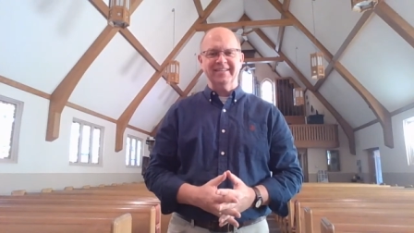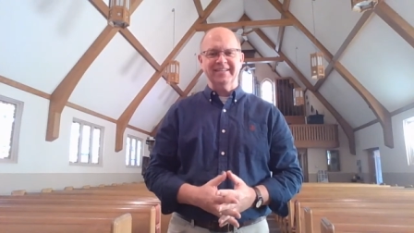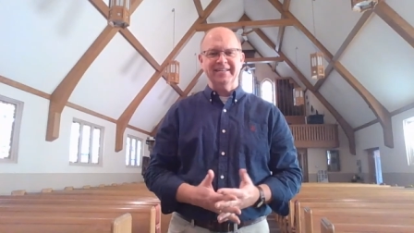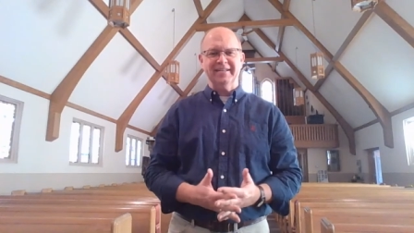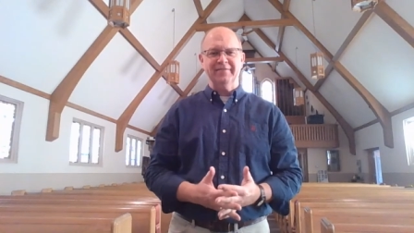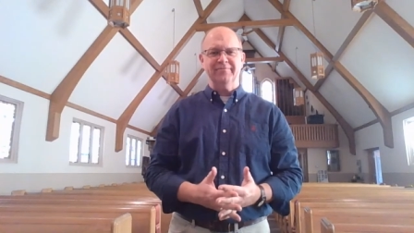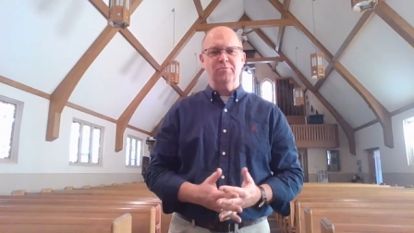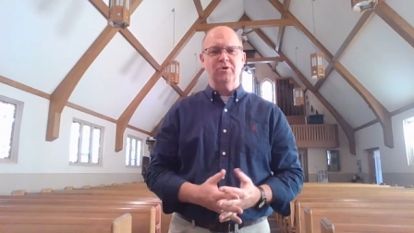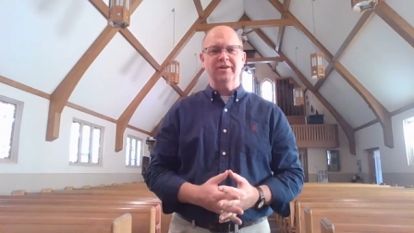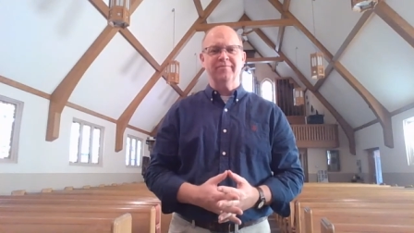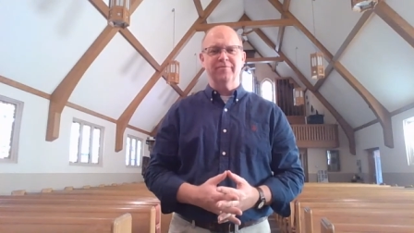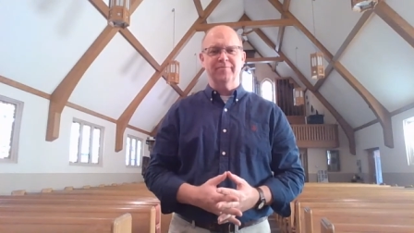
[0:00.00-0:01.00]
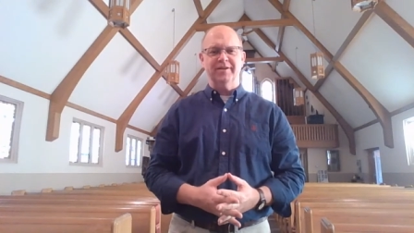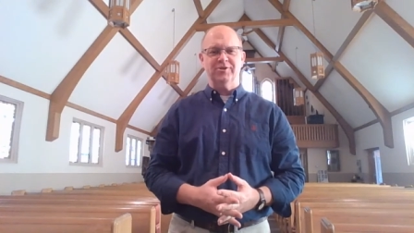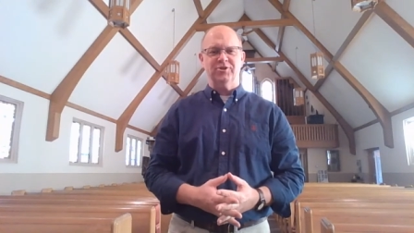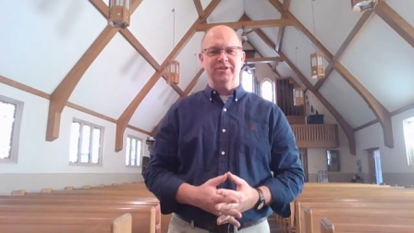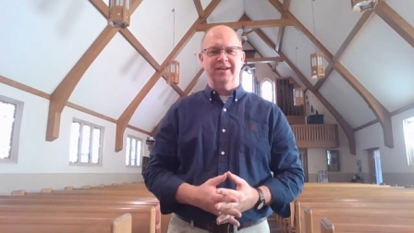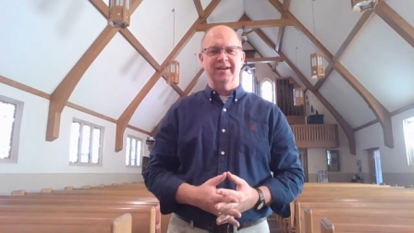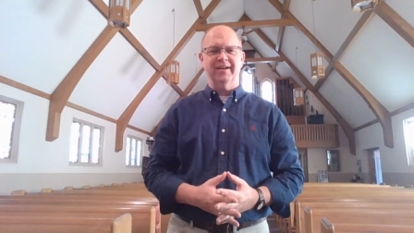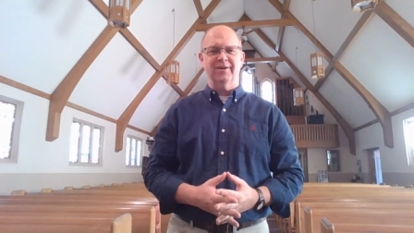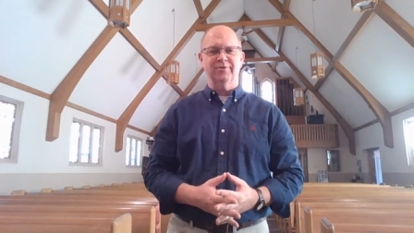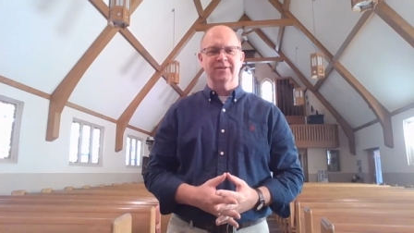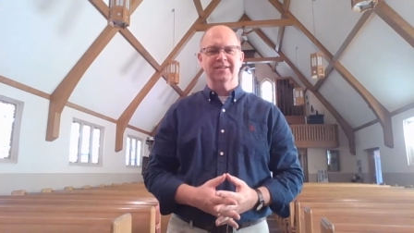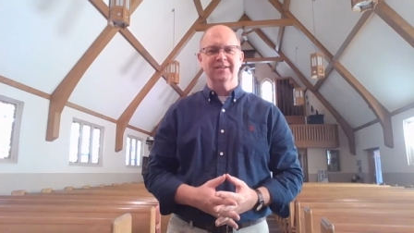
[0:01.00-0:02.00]
and I have more information on
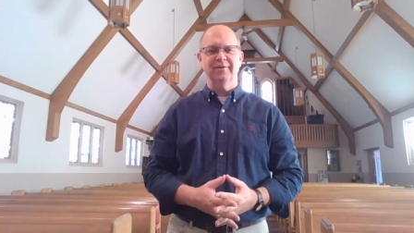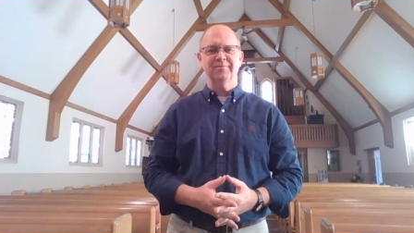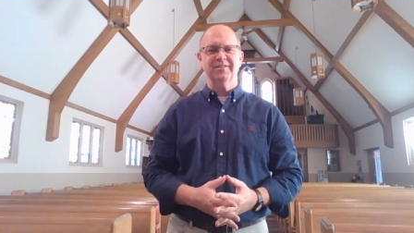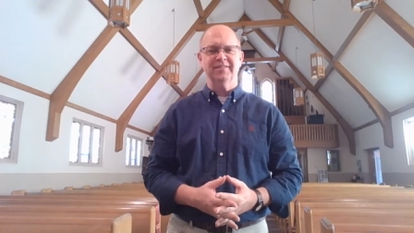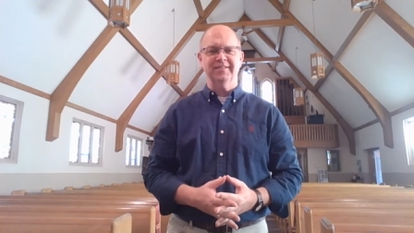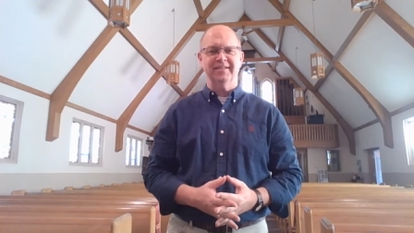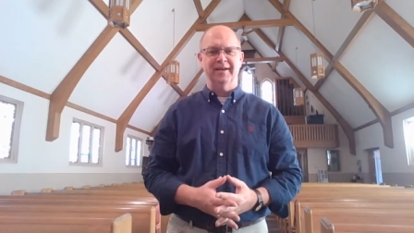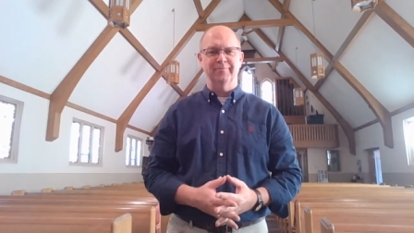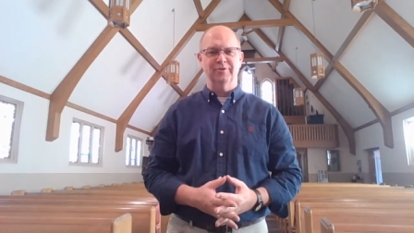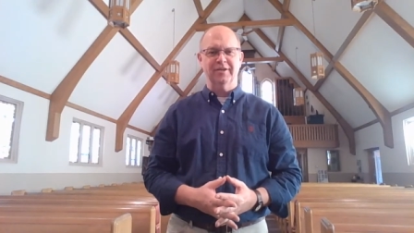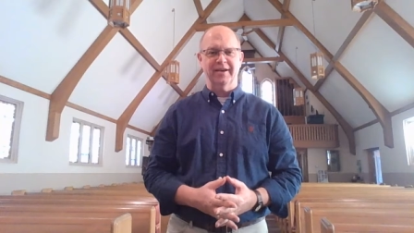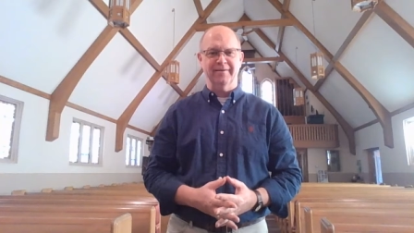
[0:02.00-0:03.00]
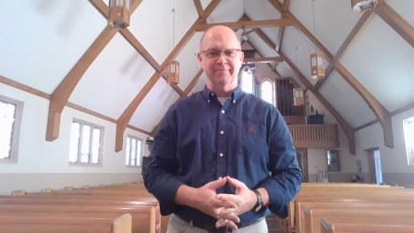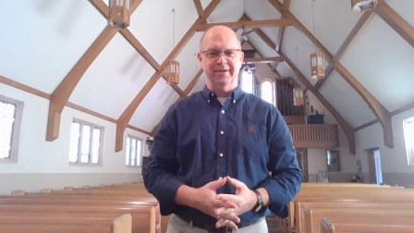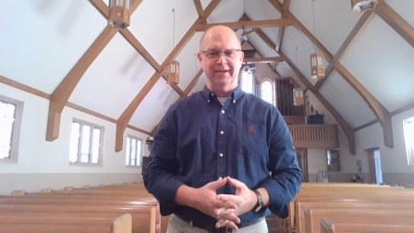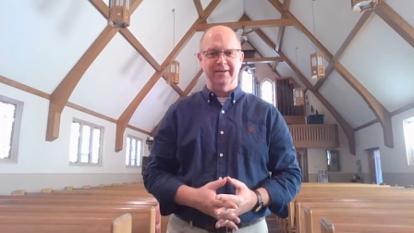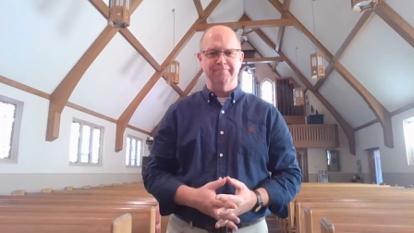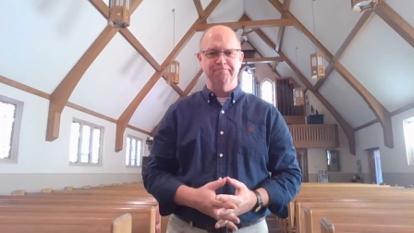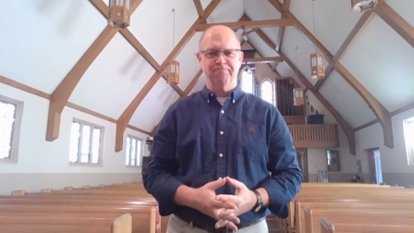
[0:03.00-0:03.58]
our Come to the Table campaign.